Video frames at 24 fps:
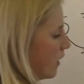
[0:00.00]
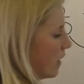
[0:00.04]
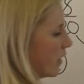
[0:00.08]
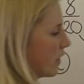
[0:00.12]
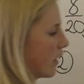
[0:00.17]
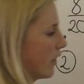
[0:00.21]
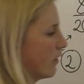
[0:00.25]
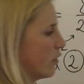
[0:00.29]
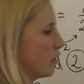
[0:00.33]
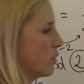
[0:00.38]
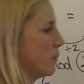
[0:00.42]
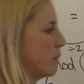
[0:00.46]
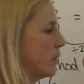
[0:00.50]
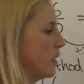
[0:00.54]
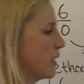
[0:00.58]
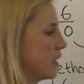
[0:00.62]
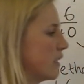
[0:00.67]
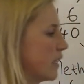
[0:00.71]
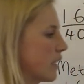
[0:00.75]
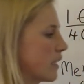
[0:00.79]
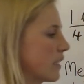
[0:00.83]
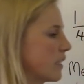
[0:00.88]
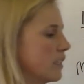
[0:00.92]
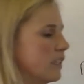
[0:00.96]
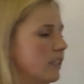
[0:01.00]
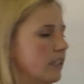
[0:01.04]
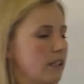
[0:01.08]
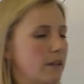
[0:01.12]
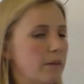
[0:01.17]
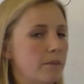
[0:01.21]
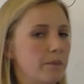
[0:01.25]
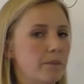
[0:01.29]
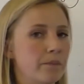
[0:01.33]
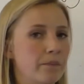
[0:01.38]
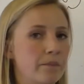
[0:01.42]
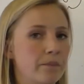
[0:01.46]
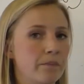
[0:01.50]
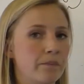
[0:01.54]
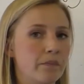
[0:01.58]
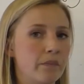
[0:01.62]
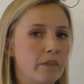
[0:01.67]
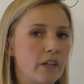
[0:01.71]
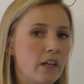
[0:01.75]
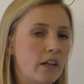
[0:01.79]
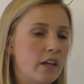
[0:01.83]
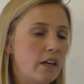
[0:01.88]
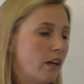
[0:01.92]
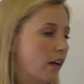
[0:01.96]
gives me 16.
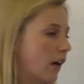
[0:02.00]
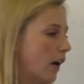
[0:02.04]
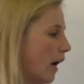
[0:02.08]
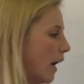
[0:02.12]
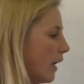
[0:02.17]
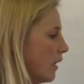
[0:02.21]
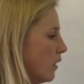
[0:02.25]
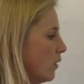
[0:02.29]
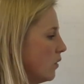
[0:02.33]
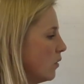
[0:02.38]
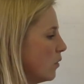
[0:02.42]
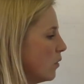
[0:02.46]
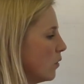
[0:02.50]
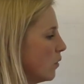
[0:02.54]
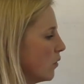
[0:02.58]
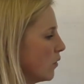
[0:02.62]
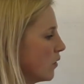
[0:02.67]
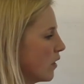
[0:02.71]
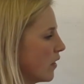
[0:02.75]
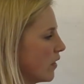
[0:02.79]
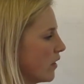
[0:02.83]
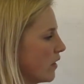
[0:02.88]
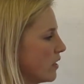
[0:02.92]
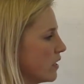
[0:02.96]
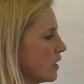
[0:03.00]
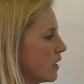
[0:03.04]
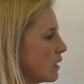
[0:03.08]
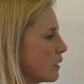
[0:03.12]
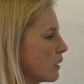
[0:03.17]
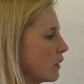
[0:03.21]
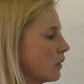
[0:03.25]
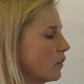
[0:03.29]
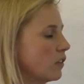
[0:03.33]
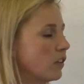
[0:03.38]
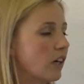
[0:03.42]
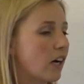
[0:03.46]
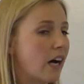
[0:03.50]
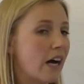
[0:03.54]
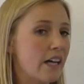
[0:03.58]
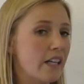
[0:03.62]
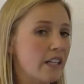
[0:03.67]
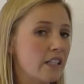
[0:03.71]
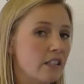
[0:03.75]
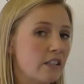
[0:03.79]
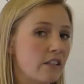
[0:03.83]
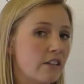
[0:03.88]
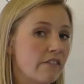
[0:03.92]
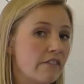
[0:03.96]
I know that this is the
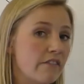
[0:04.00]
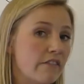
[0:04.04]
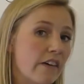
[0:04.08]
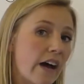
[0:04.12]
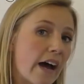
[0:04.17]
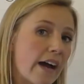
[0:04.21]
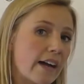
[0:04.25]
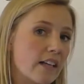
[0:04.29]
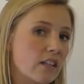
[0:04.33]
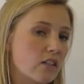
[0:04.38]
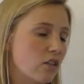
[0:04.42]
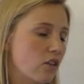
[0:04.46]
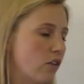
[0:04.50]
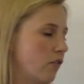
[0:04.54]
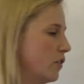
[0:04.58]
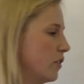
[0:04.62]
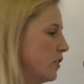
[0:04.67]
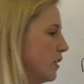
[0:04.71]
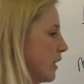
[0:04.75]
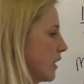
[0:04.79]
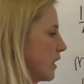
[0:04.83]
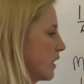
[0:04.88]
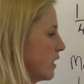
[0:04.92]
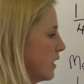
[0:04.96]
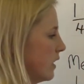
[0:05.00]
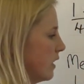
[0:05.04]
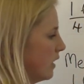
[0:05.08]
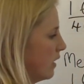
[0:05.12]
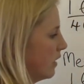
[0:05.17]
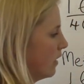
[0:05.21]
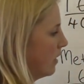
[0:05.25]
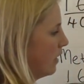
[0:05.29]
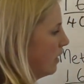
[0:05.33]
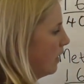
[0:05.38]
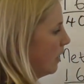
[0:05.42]
last factor of 16